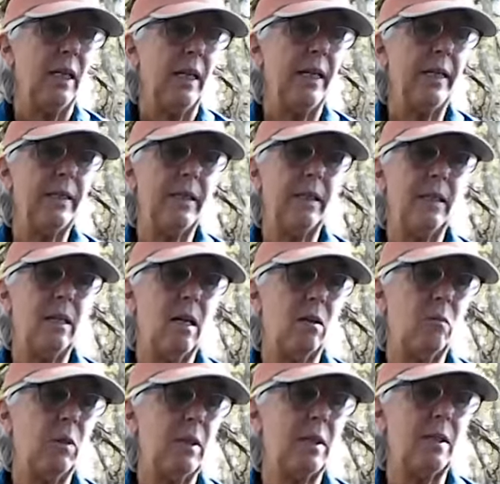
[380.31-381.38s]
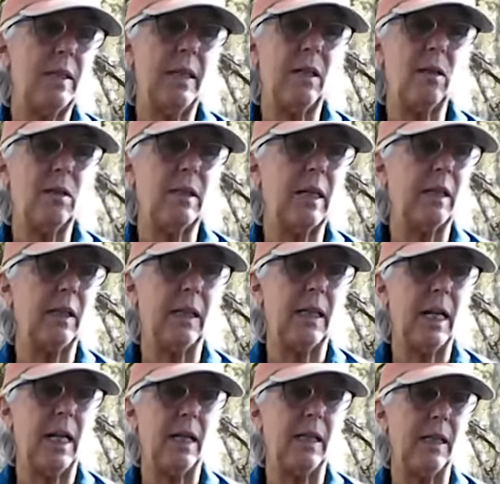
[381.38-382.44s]
He did not want to see her delicate
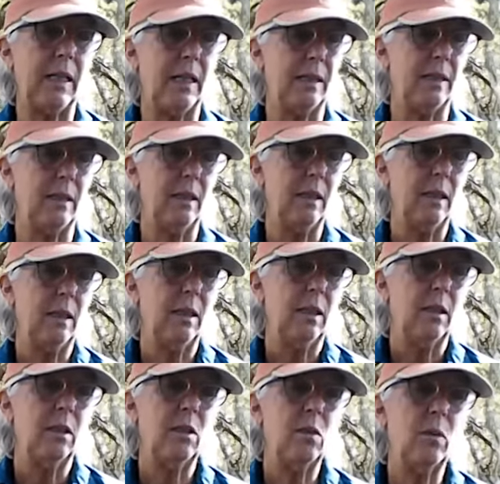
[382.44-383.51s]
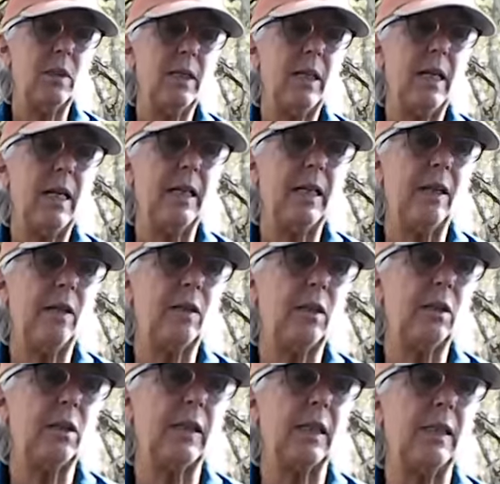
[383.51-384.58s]
head again, nor did he care to
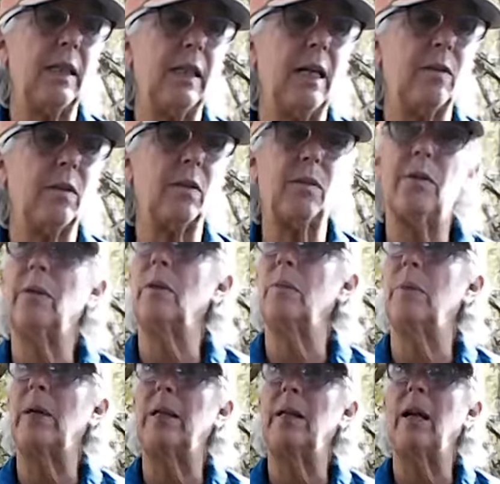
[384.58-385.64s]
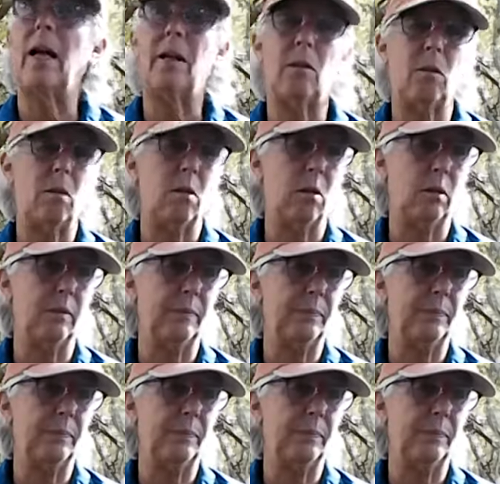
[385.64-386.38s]
look at the other thoroughbred at all.